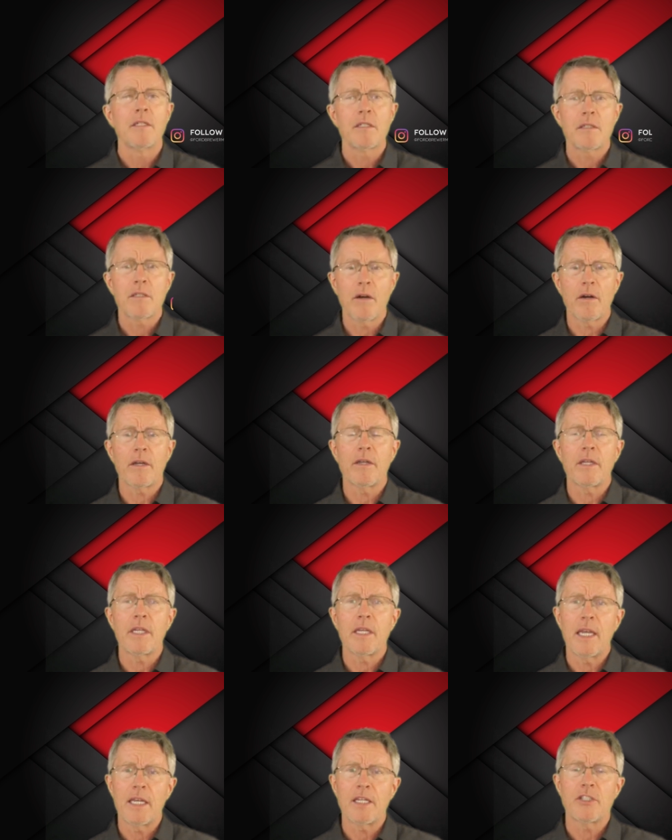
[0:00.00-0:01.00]

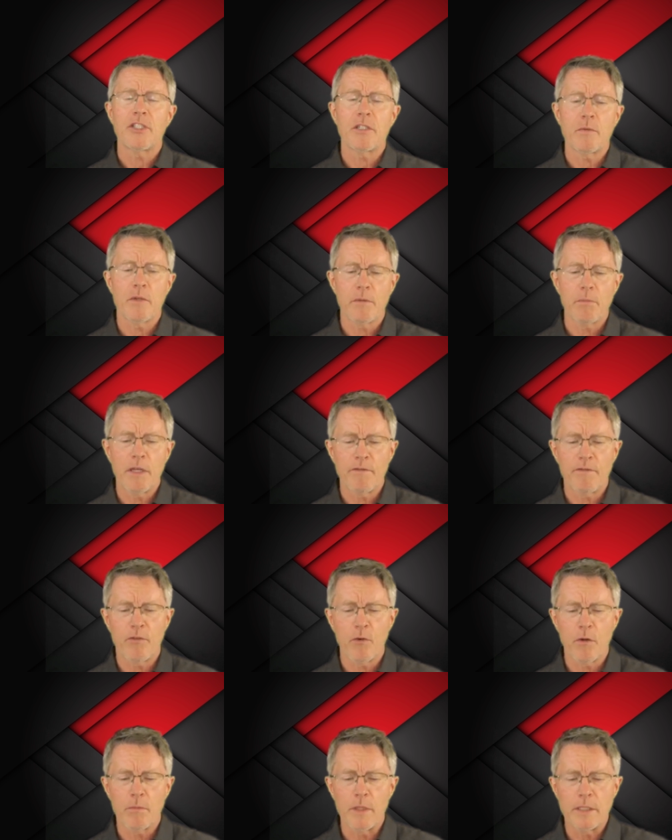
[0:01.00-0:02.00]
targeting aging with
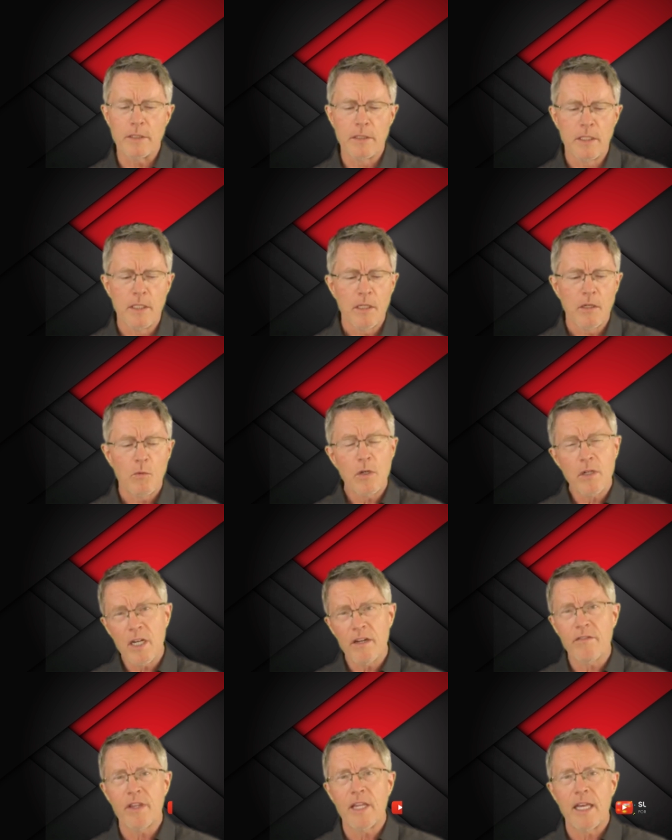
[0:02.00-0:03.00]
metformin. We'll
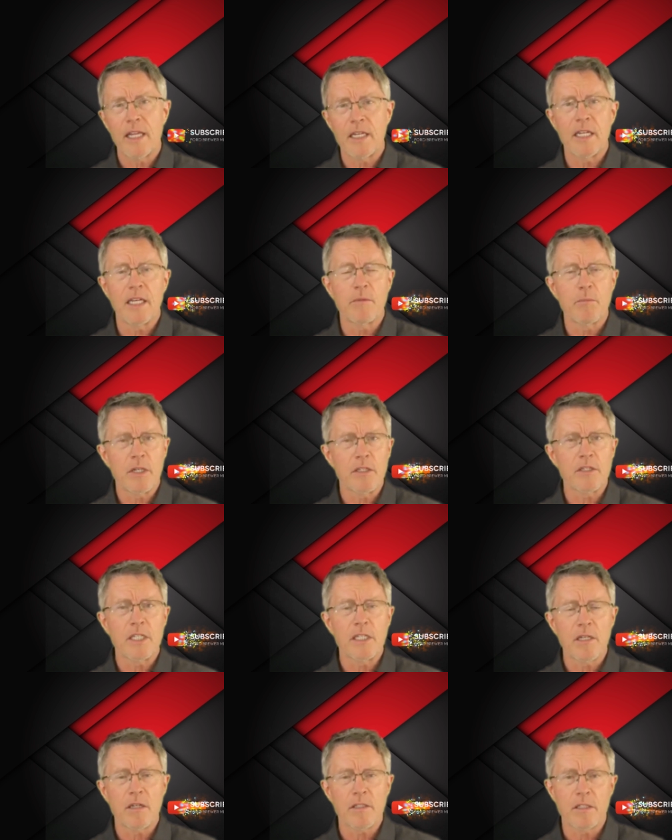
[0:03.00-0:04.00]
cover that again because he
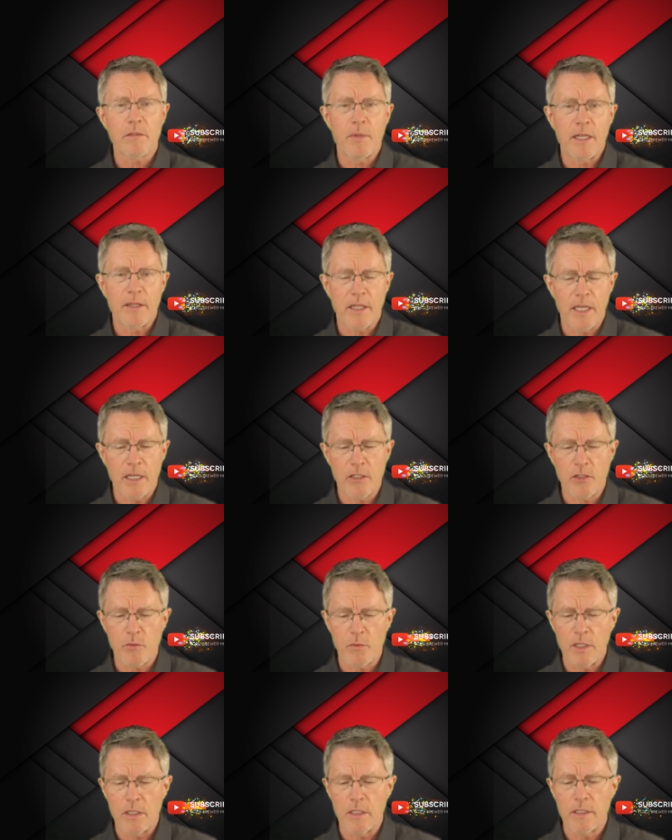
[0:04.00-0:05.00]
talks about that as
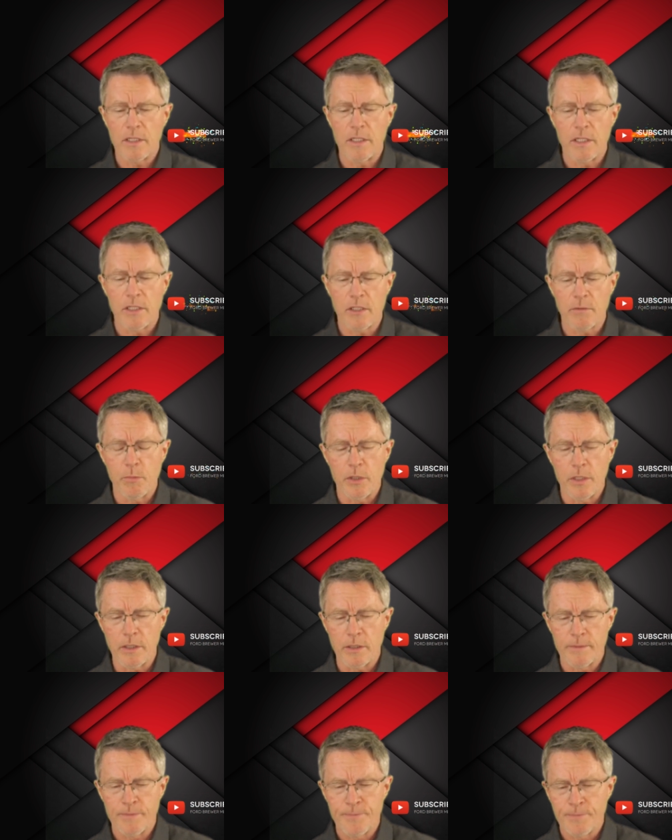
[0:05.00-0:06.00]
well in his book.
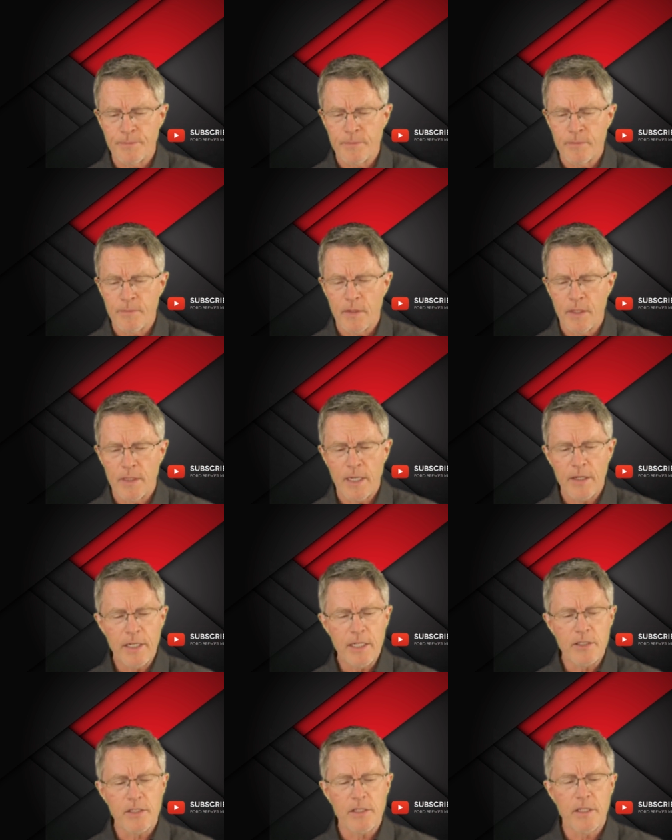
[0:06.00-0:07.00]
Now, here's the